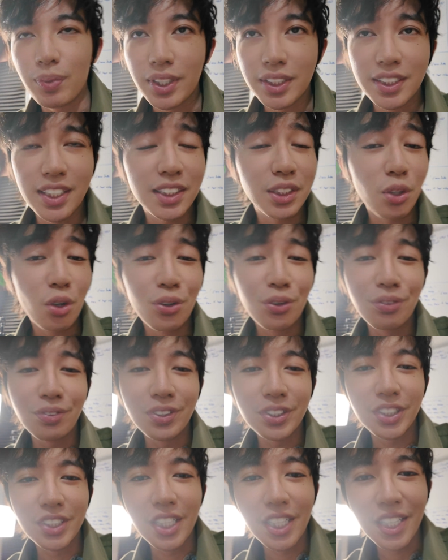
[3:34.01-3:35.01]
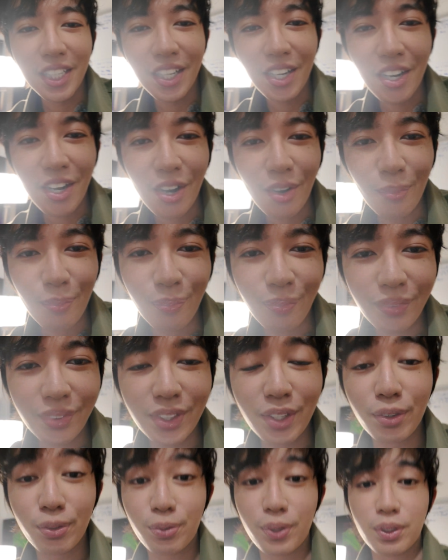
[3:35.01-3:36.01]
Because that's obviously
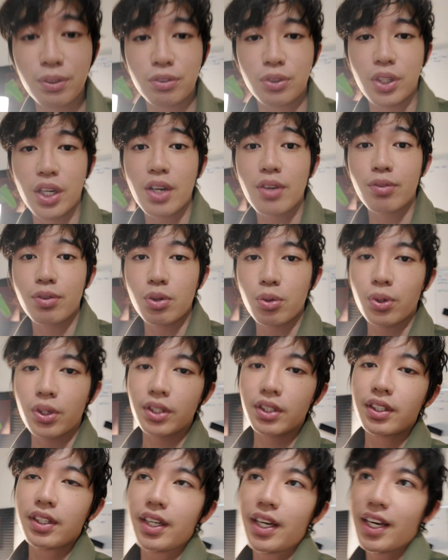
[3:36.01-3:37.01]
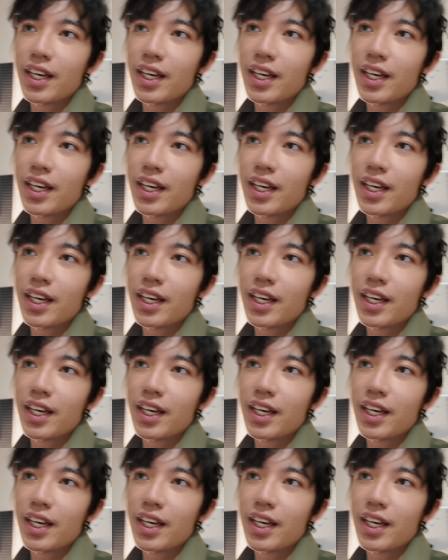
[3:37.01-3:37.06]
different for everyone.